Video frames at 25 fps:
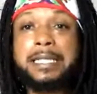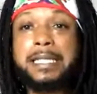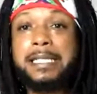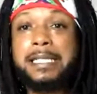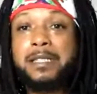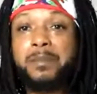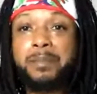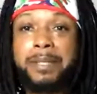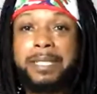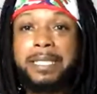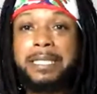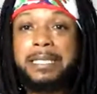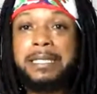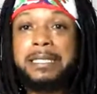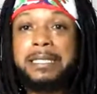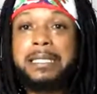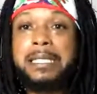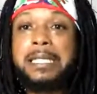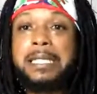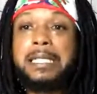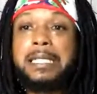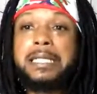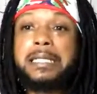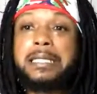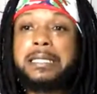it has been
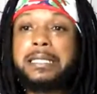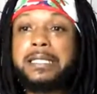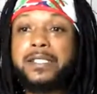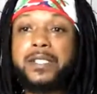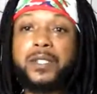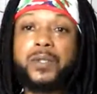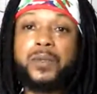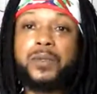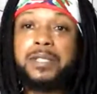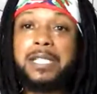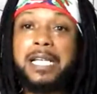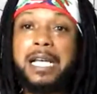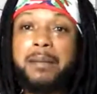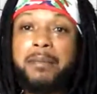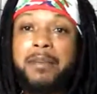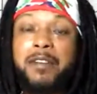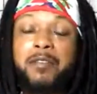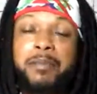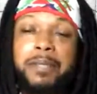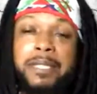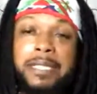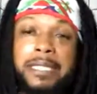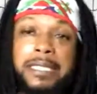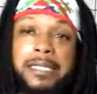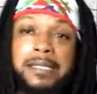this whole time.
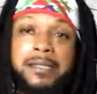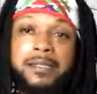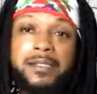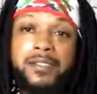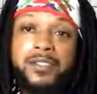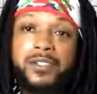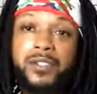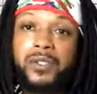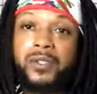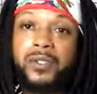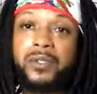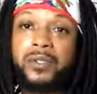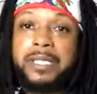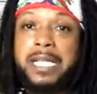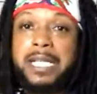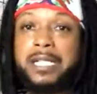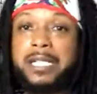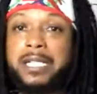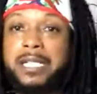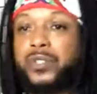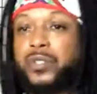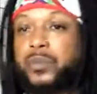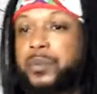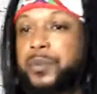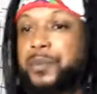I've been here since early
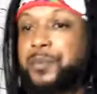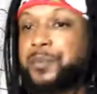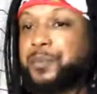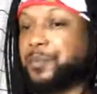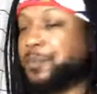October.